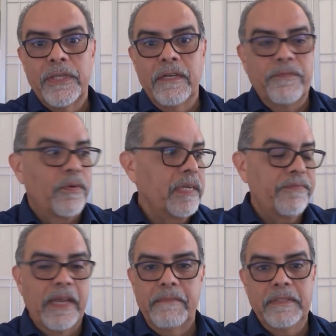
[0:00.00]
or
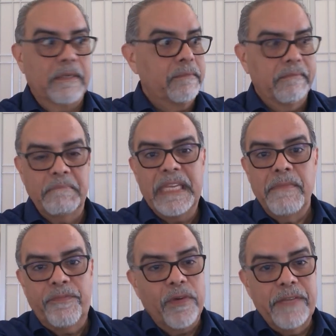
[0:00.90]
45, no,
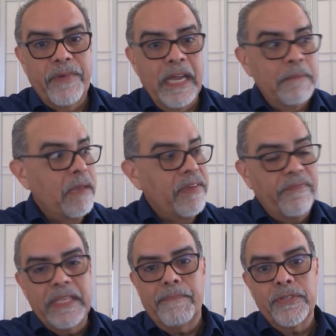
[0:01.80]
minimum 45, maybe
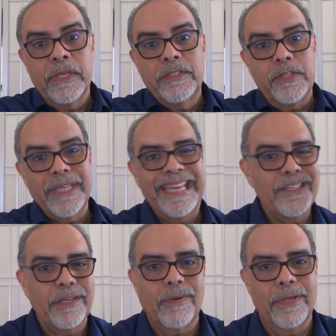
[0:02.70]
50% just
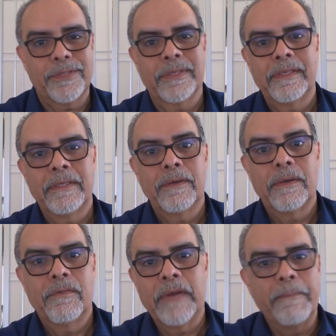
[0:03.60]
energy costs
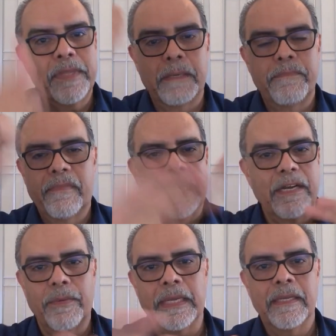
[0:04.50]
ramped up right
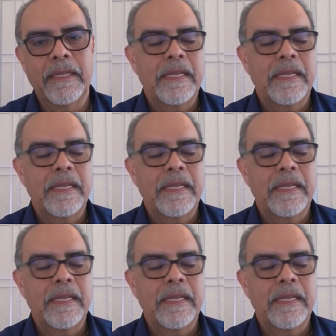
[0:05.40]
away.